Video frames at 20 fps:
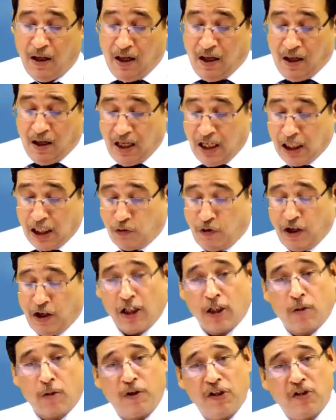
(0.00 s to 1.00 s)
As far
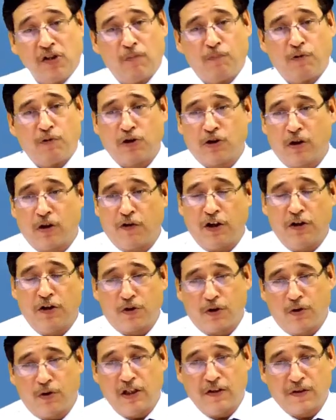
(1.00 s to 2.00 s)
as principles of
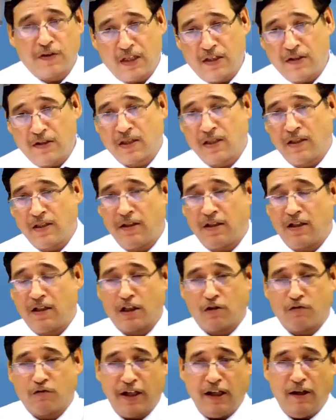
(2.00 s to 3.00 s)
control is concerned, it
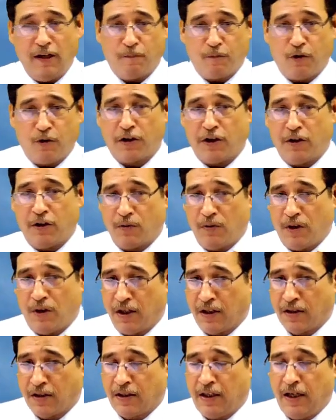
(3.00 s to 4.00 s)
is very important to
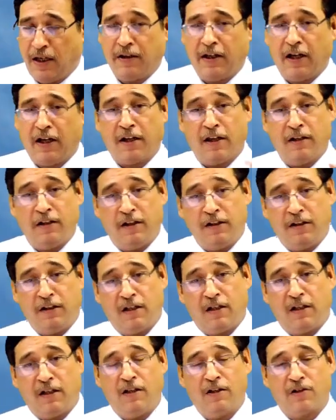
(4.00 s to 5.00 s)
understand that an
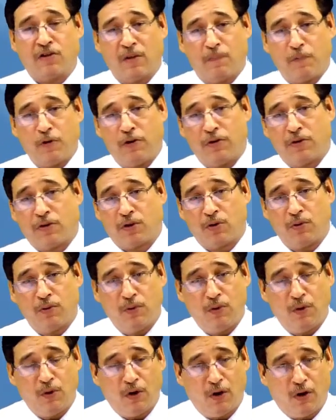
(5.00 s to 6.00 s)
entity is supposed
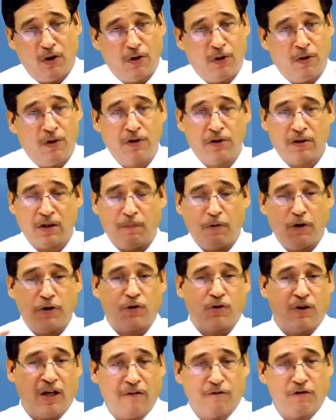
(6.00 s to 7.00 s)
to
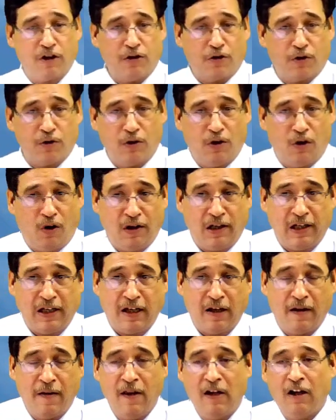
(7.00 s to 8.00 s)
have control
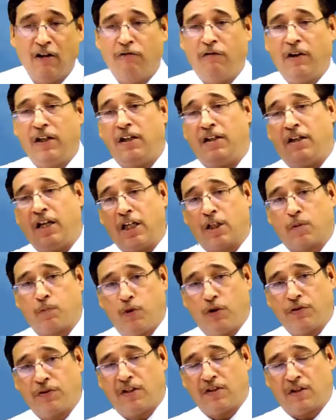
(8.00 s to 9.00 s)
only when it
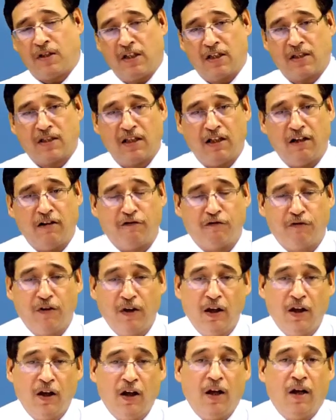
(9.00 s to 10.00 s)
exposes itself
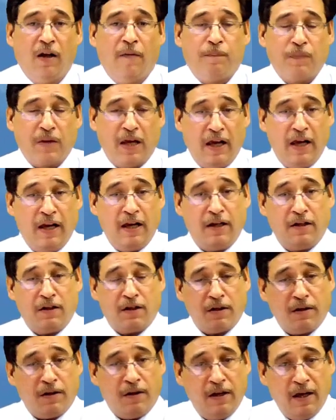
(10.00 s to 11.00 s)

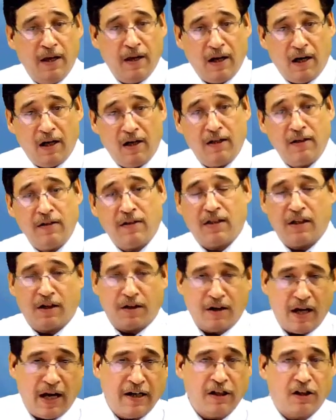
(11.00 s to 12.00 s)
and earns a
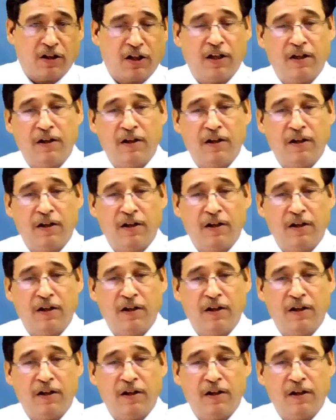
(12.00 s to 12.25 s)
right